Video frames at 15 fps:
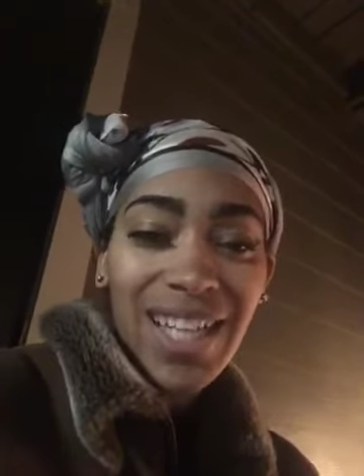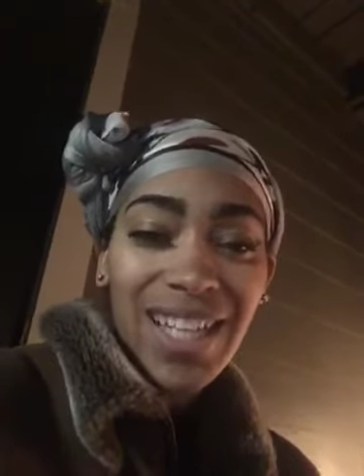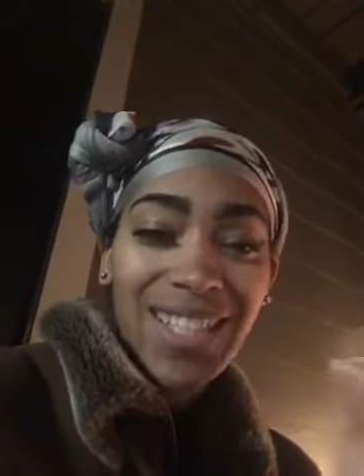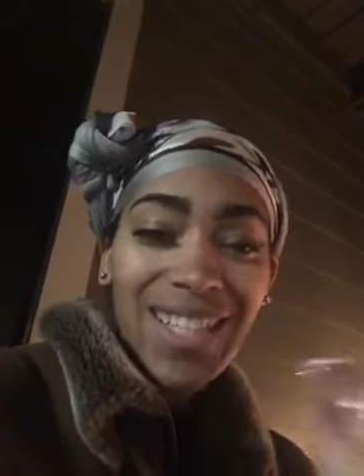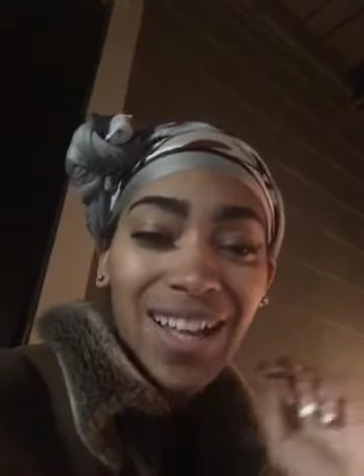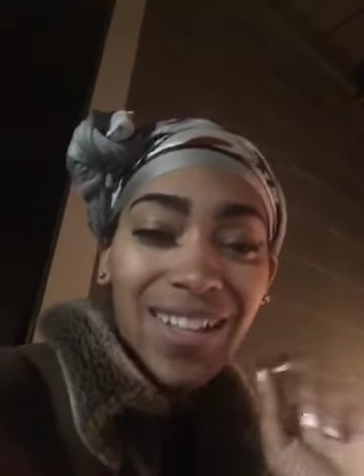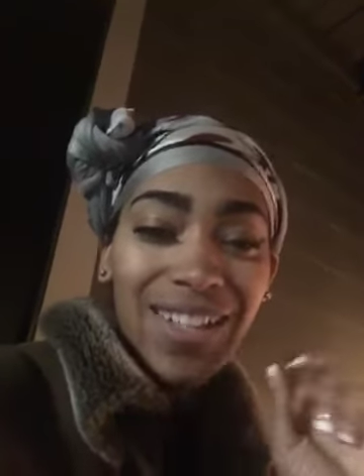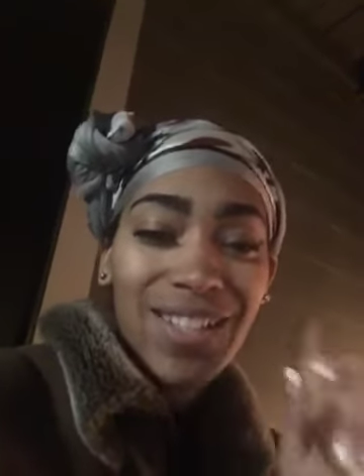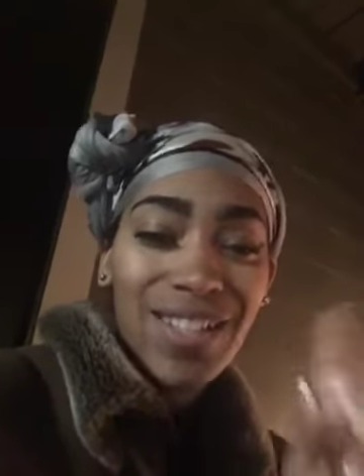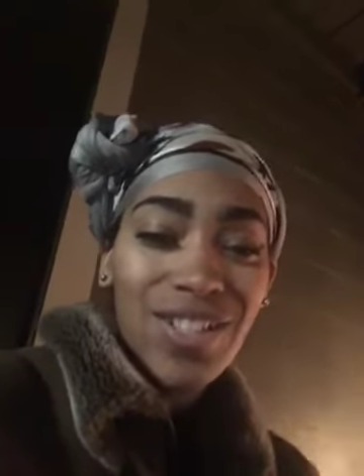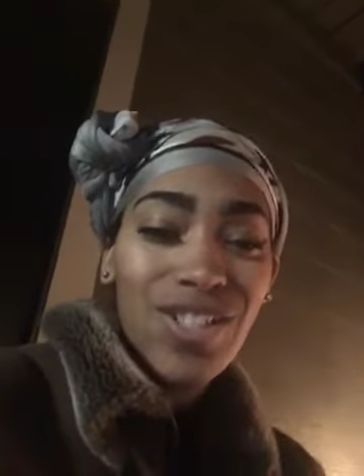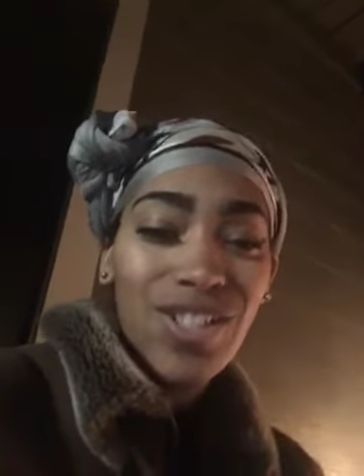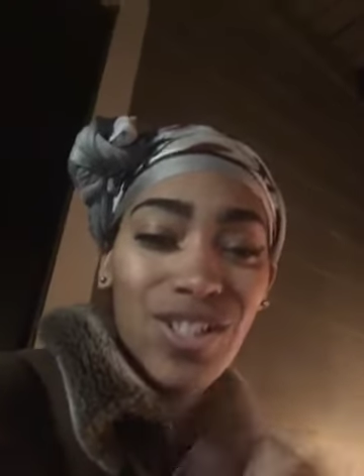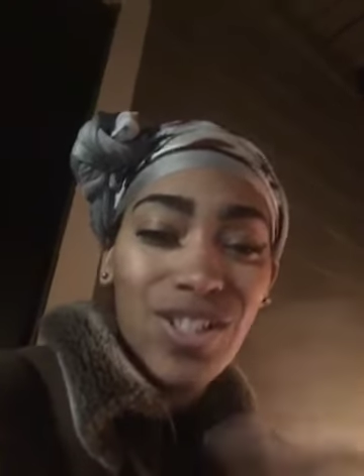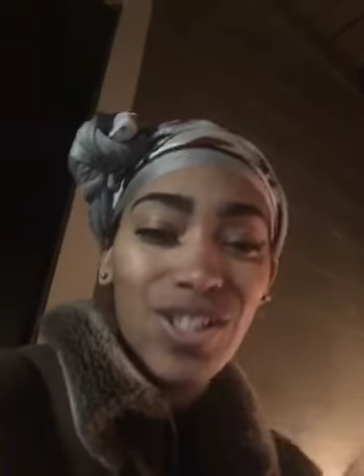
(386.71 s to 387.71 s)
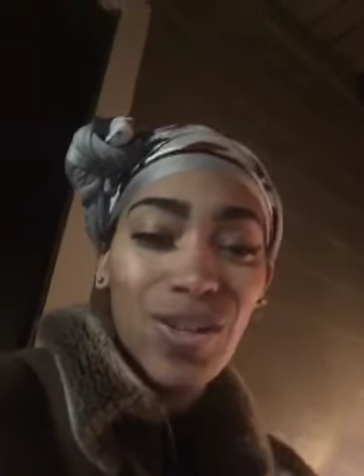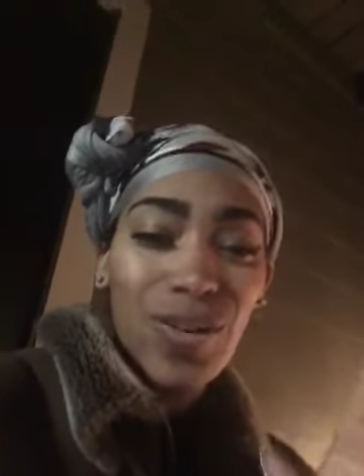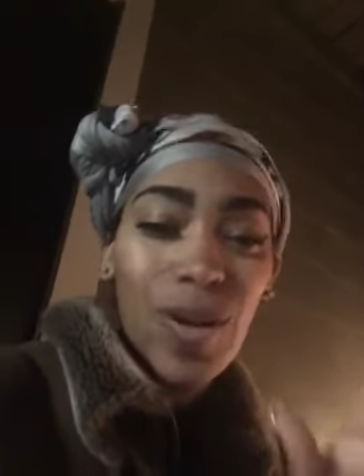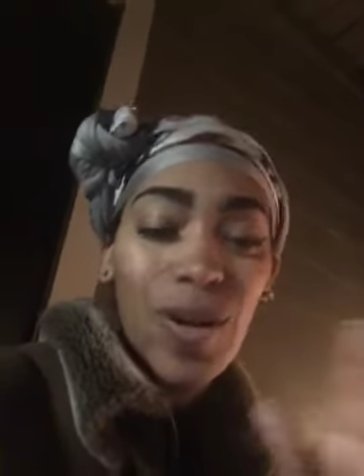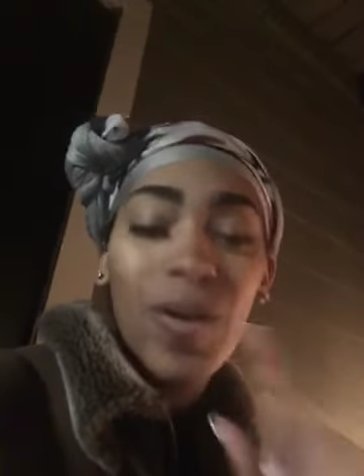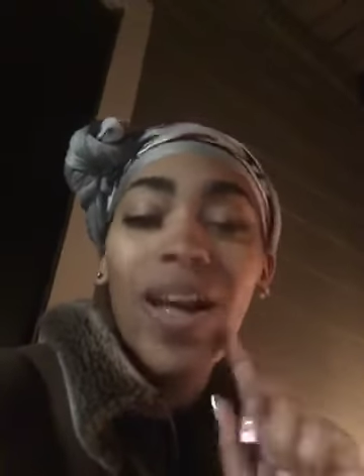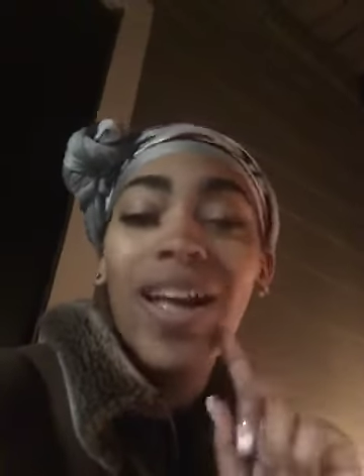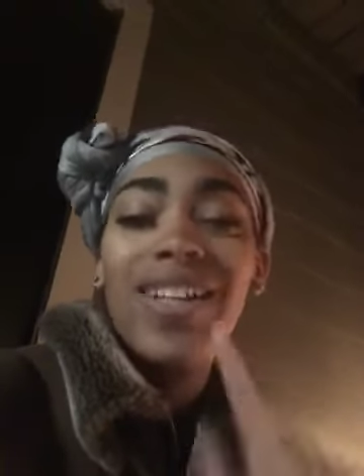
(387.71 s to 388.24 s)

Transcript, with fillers: and dial extension 0